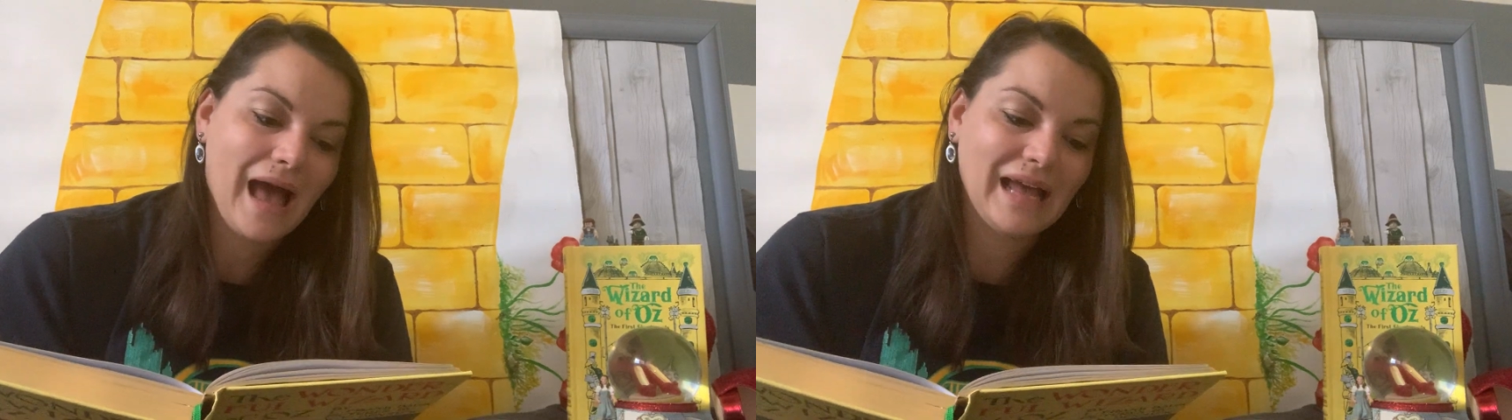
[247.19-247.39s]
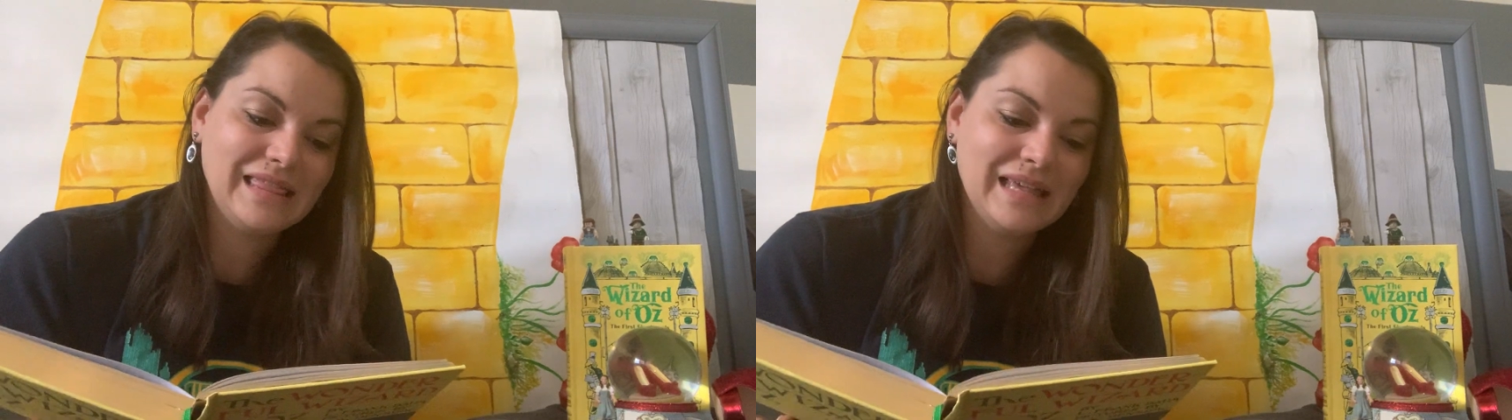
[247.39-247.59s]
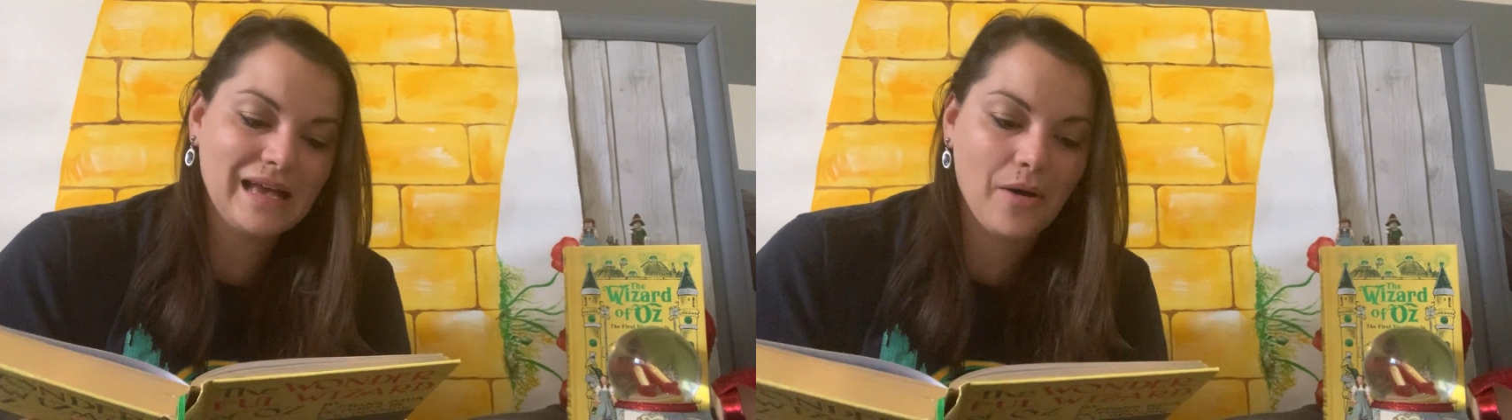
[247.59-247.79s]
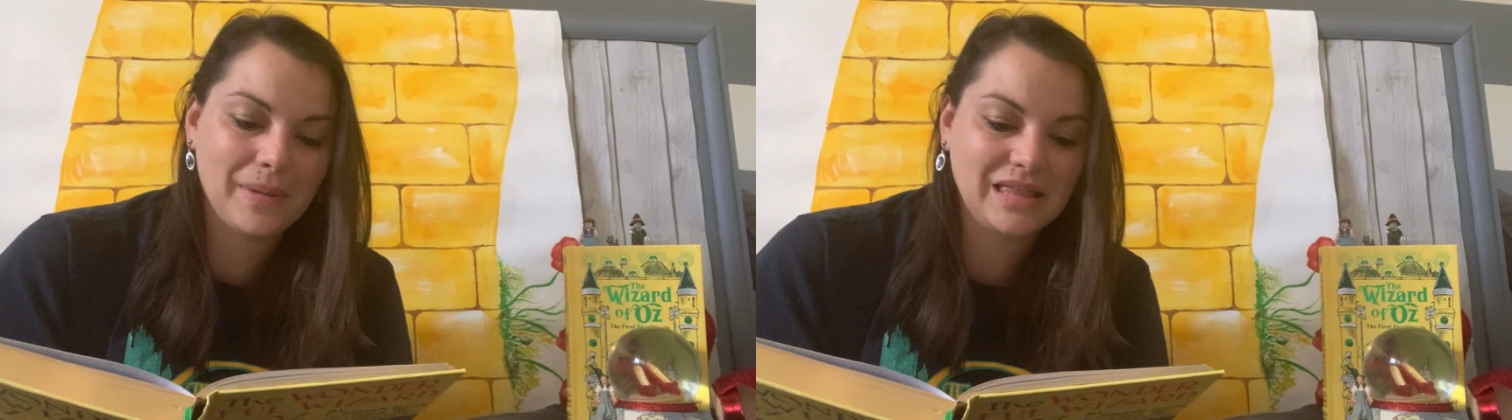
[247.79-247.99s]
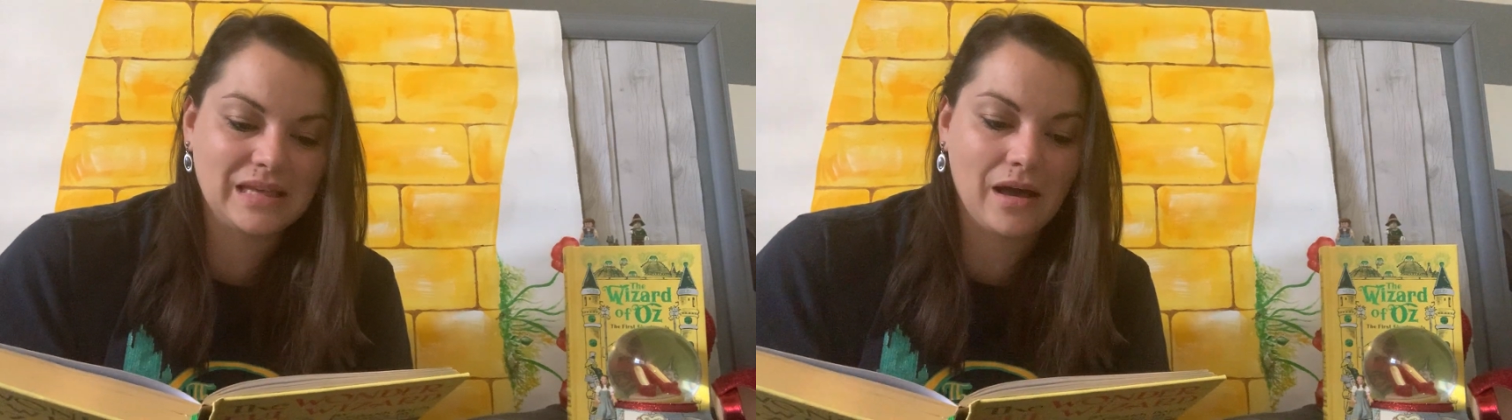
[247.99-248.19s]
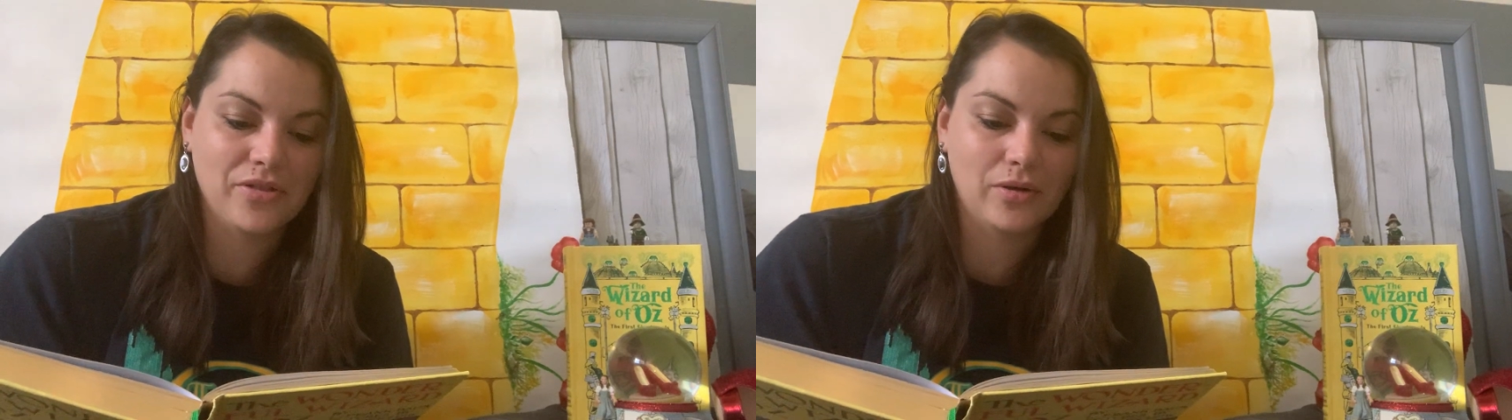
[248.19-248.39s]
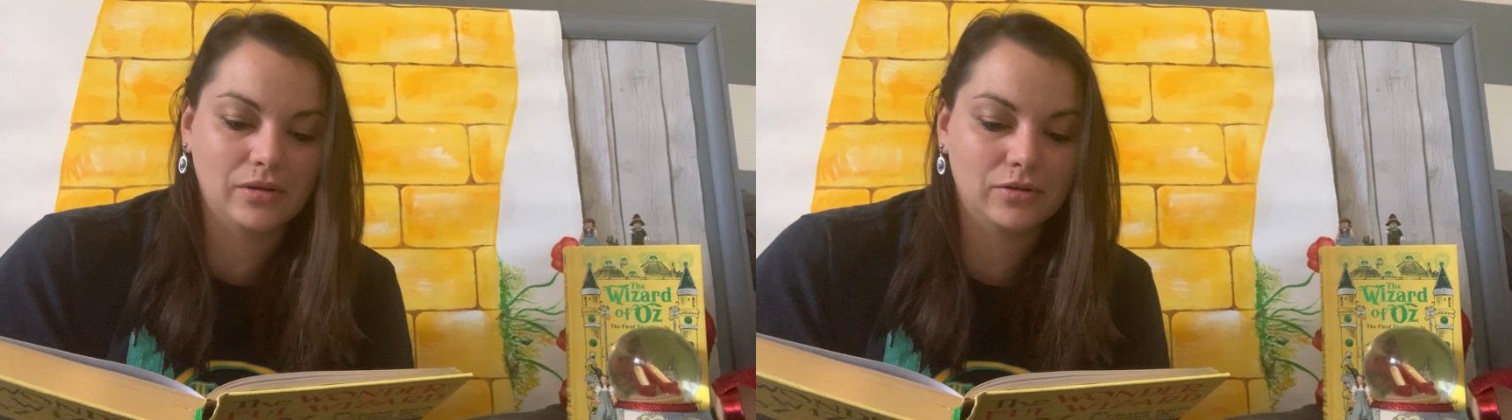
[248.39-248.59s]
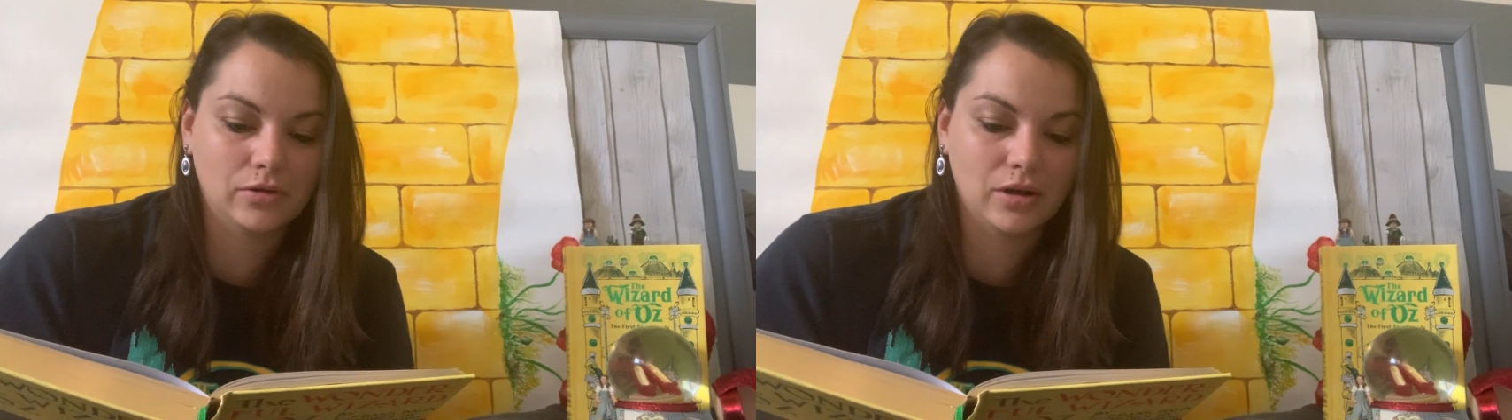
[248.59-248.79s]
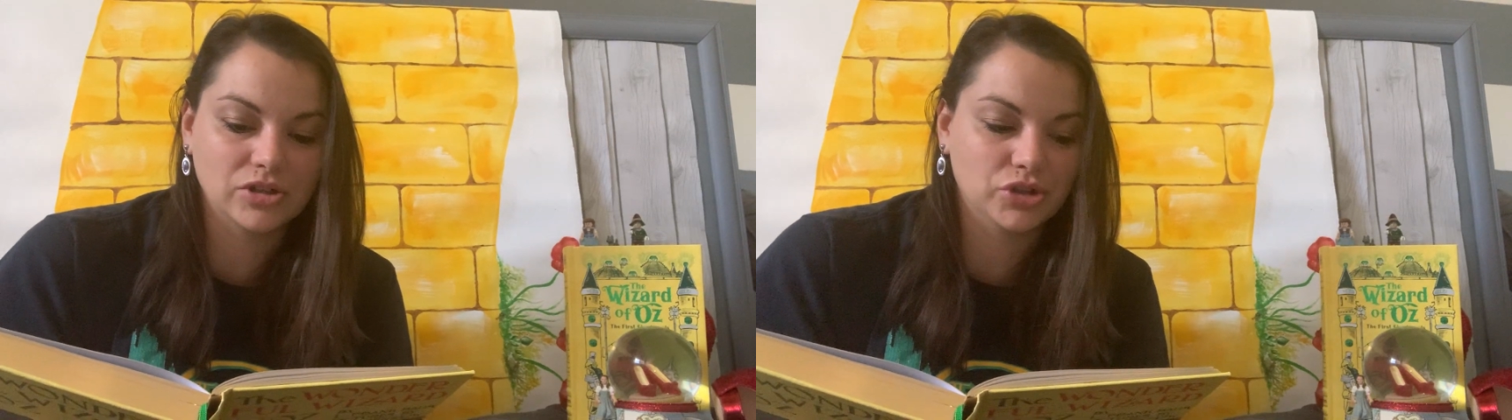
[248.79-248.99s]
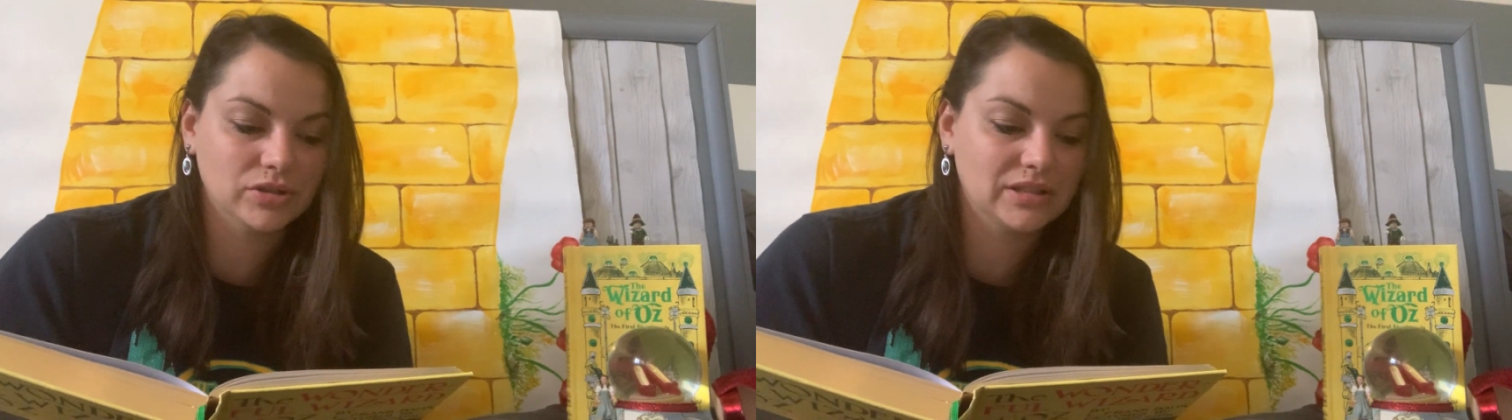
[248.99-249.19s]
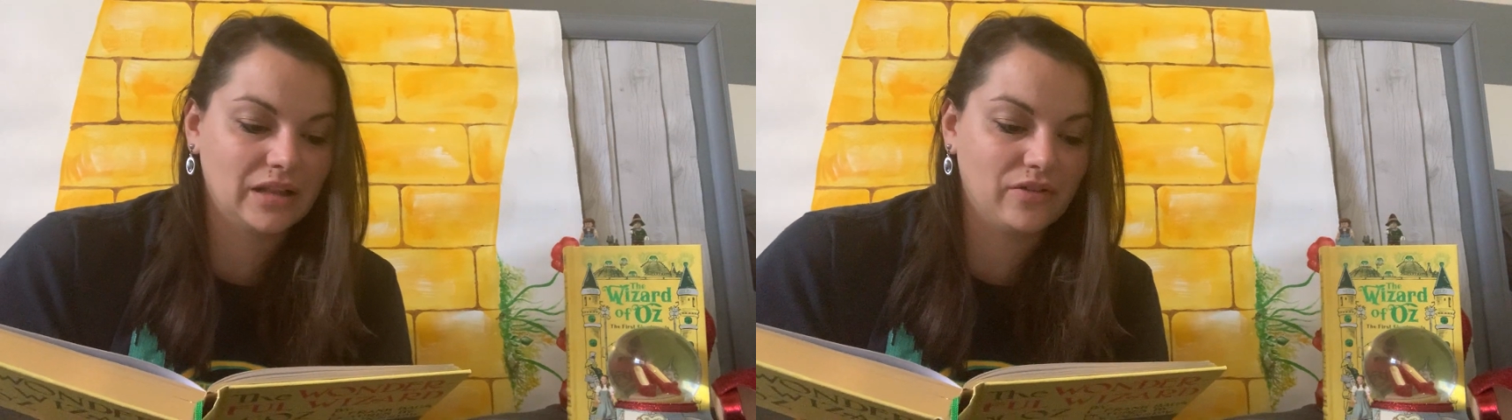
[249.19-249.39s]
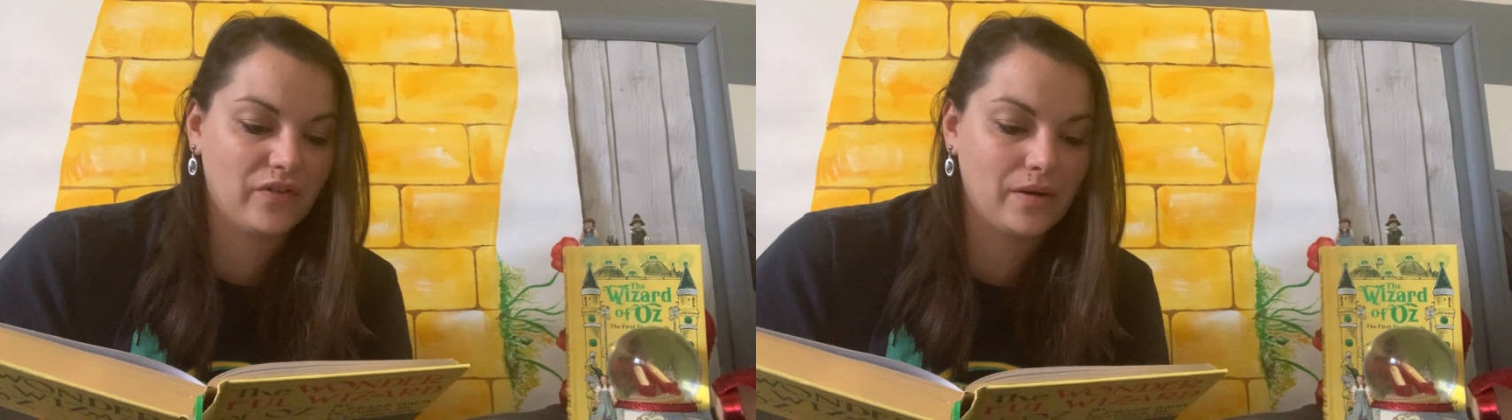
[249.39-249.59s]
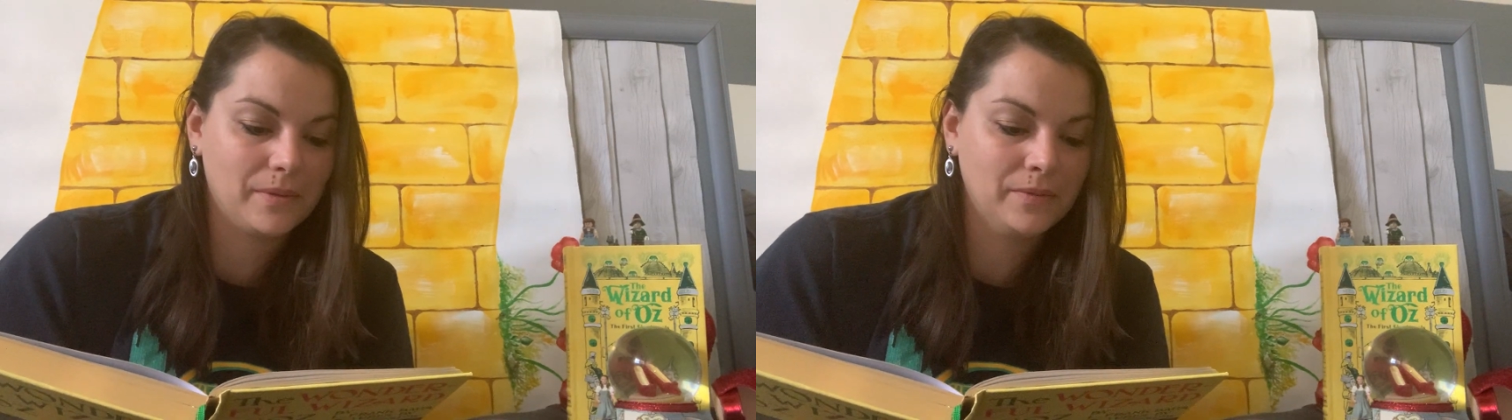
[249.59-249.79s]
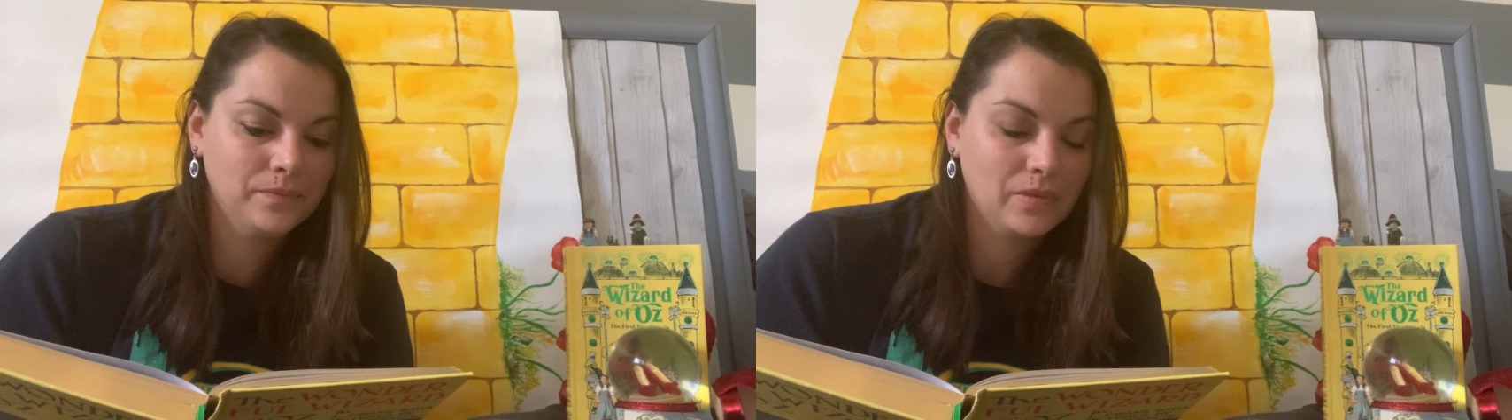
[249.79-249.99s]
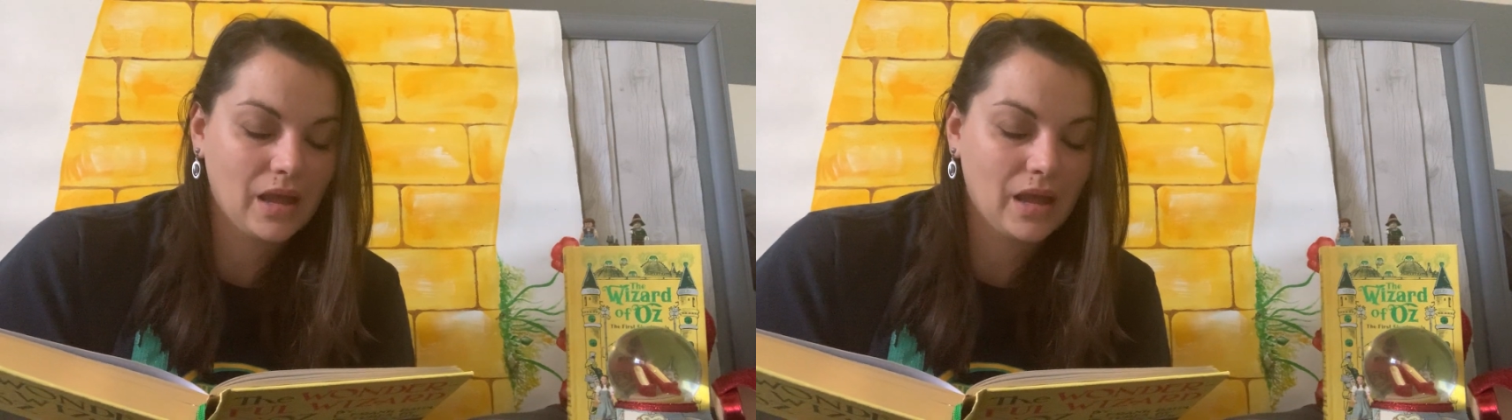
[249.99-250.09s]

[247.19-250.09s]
I think I'll make the other a little larger," said the farmer,